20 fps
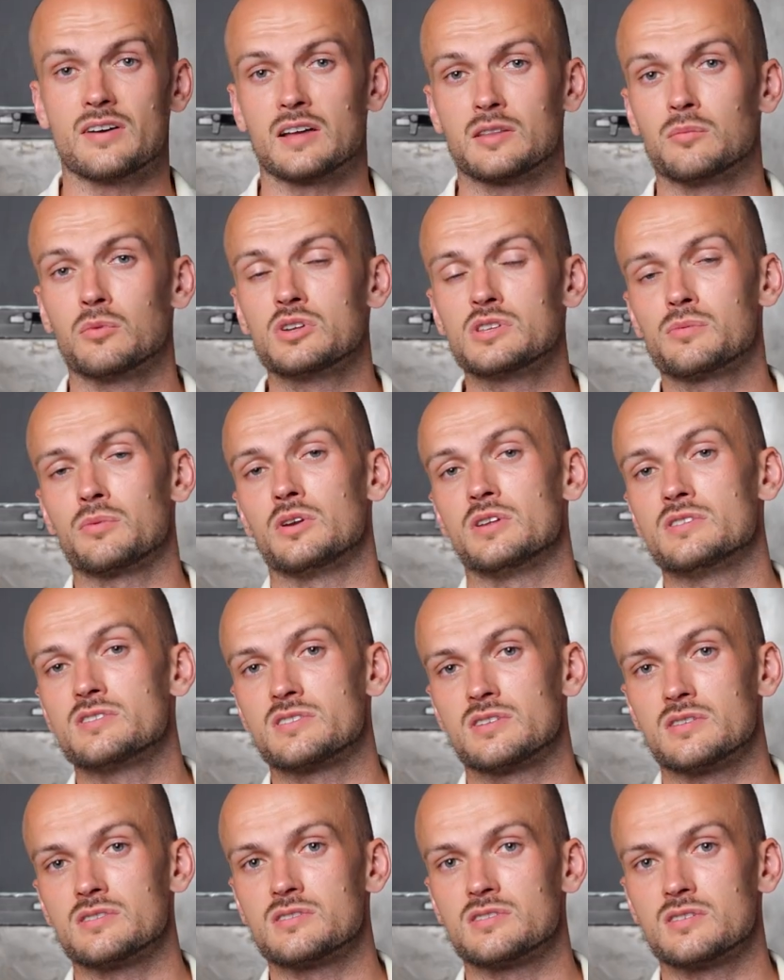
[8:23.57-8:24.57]
had multiple
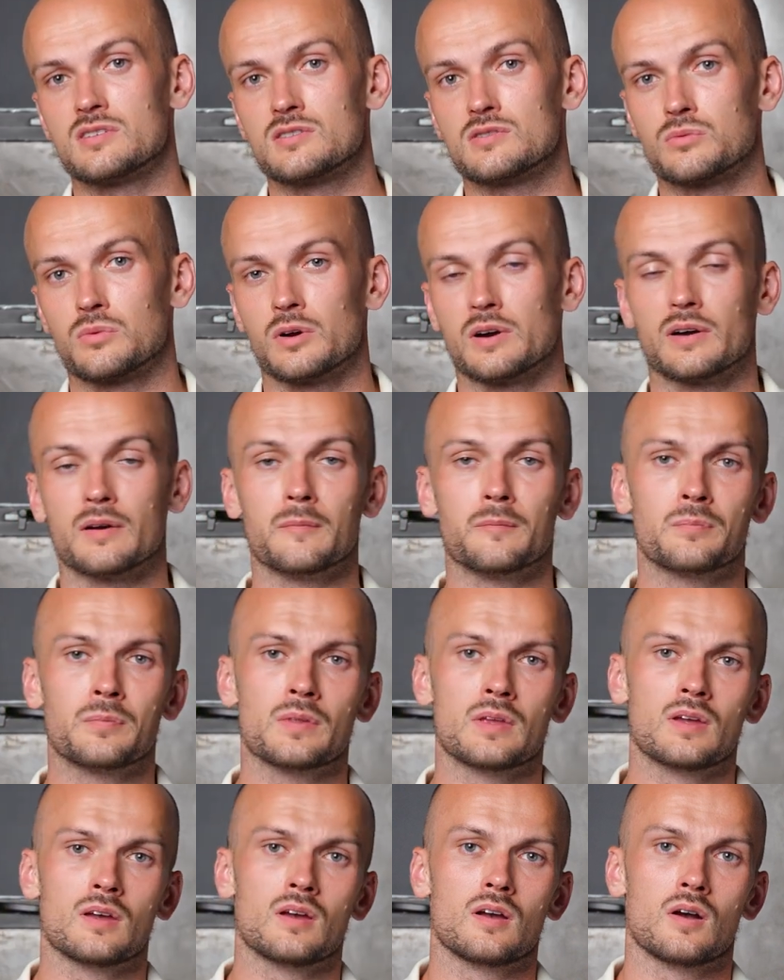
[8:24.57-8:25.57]
instances where
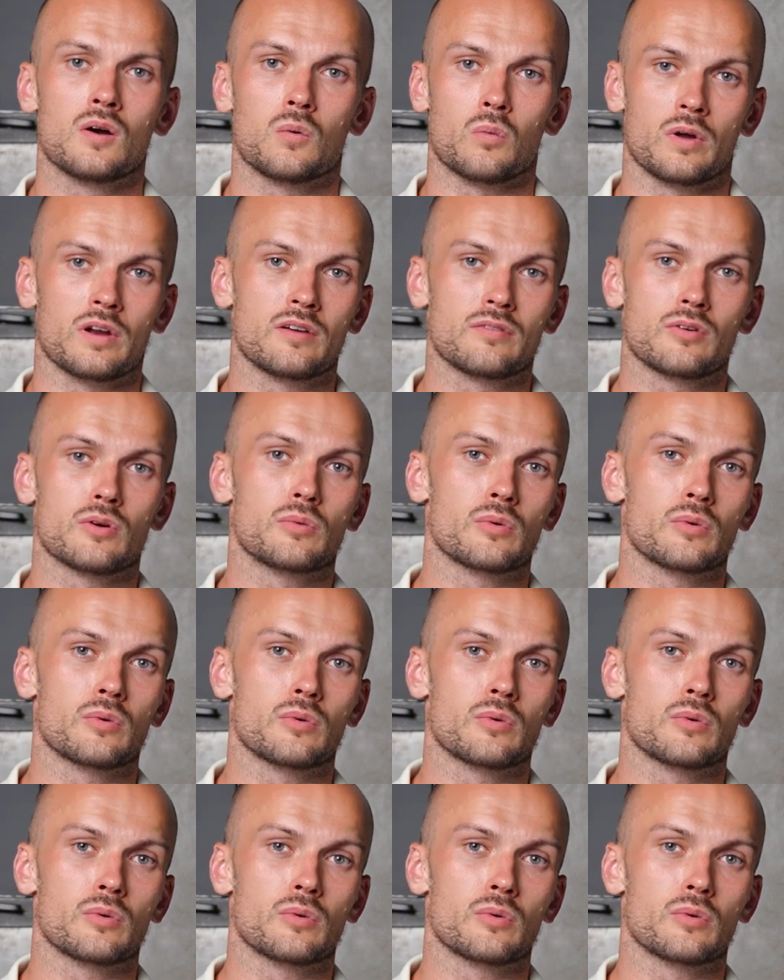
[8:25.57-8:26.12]
whenever